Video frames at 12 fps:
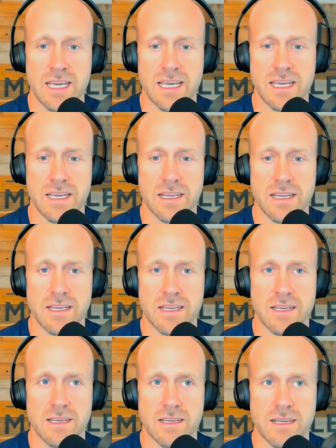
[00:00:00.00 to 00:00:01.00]
And
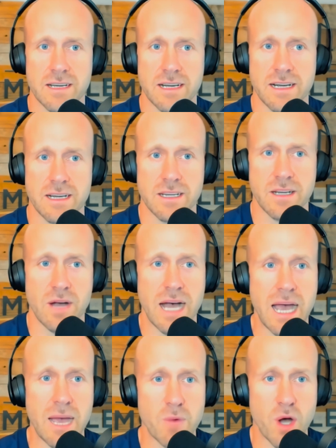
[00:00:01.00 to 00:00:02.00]

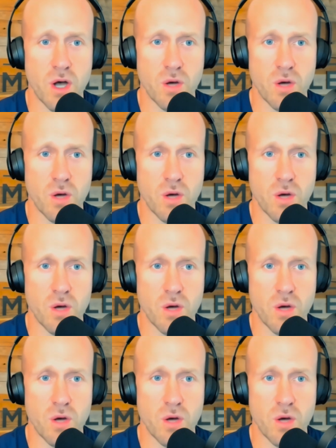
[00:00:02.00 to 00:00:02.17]
I'm